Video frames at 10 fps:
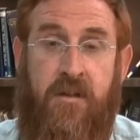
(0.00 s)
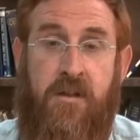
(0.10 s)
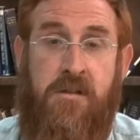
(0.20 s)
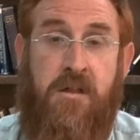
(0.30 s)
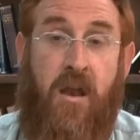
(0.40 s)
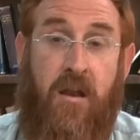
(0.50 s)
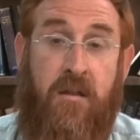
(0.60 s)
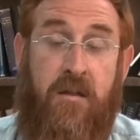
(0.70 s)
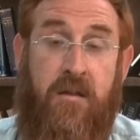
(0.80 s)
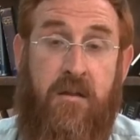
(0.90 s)

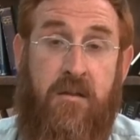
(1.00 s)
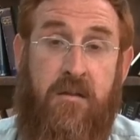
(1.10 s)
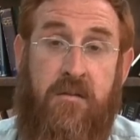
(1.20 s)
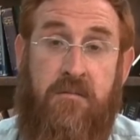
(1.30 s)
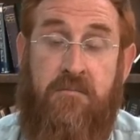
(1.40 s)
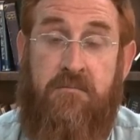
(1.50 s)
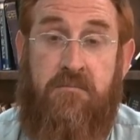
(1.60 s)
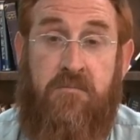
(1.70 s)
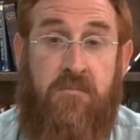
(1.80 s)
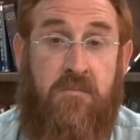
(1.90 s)
Suddenly,
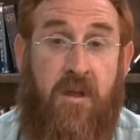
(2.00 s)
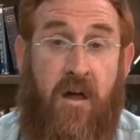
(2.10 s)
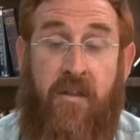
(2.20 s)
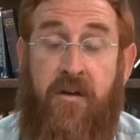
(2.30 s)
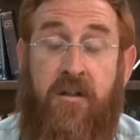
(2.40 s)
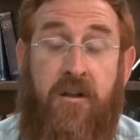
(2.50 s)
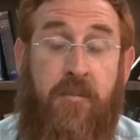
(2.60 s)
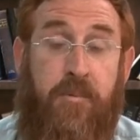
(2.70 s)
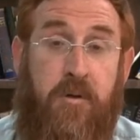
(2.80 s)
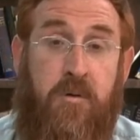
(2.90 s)
out of the clear
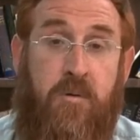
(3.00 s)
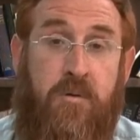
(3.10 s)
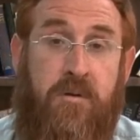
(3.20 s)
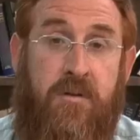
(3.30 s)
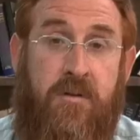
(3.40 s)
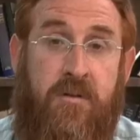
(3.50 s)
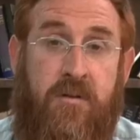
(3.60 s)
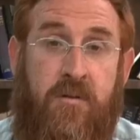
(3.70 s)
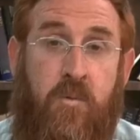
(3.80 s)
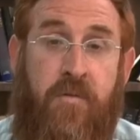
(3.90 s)
blue,
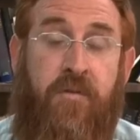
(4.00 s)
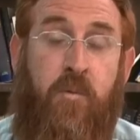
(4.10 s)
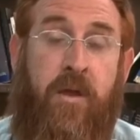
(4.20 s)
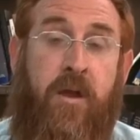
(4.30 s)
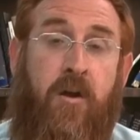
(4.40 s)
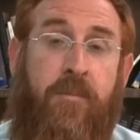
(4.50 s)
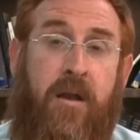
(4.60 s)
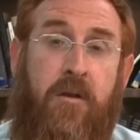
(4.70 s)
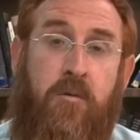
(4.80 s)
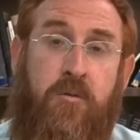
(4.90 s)
we hear about
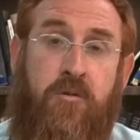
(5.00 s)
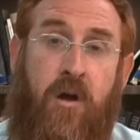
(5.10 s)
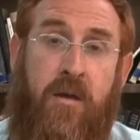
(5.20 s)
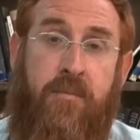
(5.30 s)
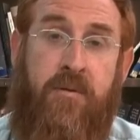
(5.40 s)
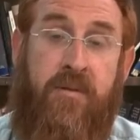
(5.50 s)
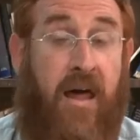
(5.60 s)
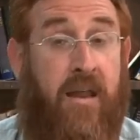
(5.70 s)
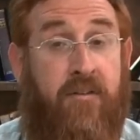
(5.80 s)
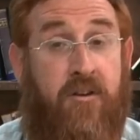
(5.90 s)
a new tribe,
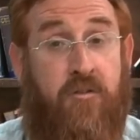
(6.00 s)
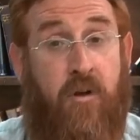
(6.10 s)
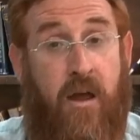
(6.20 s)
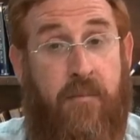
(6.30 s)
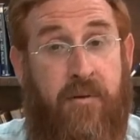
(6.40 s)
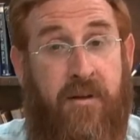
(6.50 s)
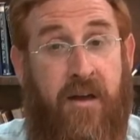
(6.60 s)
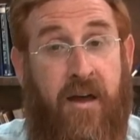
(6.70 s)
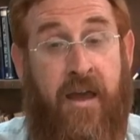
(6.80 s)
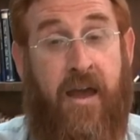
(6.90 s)
not even a tribe,
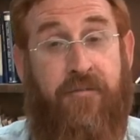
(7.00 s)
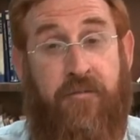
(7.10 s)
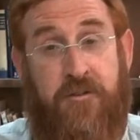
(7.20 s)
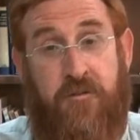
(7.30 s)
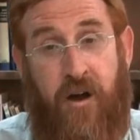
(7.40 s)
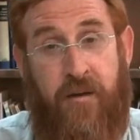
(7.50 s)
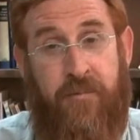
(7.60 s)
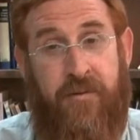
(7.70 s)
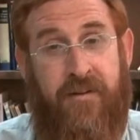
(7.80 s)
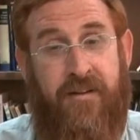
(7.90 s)
half of a
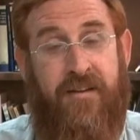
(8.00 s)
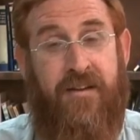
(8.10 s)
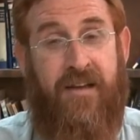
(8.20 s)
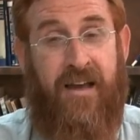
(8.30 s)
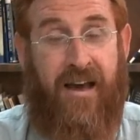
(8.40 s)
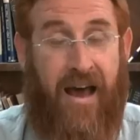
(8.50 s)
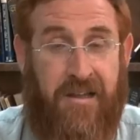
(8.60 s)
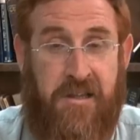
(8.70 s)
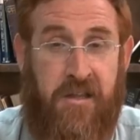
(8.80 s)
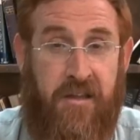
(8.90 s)
tribe.
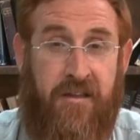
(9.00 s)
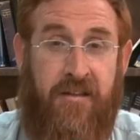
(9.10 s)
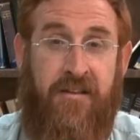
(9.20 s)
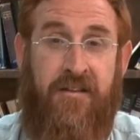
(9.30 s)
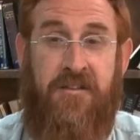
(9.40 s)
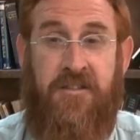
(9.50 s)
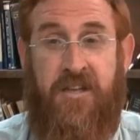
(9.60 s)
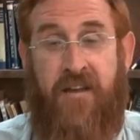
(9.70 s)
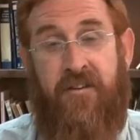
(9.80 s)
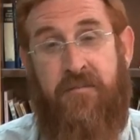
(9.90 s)
Chatzi
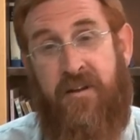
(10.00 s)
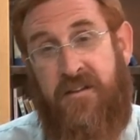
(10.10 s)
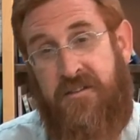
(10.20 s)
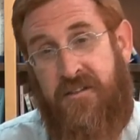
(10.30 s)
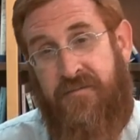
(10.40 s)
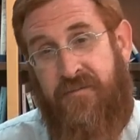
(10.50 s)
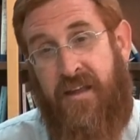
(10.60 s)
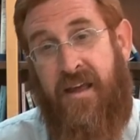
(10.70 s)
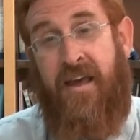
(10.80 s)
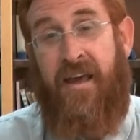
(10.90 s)
shevet Menashe,
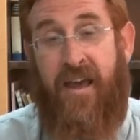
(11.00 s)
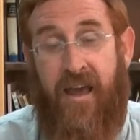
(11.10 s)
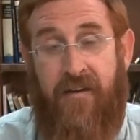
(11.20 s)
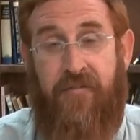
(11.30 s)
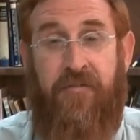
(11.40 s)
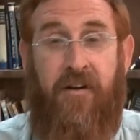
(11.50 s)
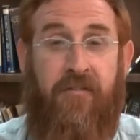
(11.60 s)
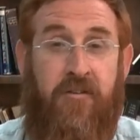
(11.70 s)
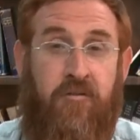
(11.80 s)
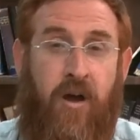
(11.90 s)
half
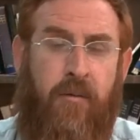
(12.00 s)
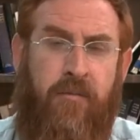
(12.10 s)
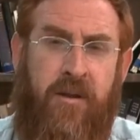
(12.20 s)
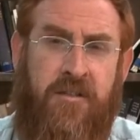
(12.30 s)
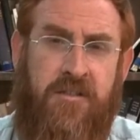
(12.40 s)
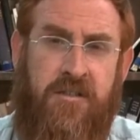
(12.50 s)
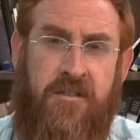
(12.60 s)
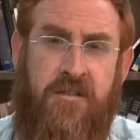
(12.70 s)
of the tribe of Menashe.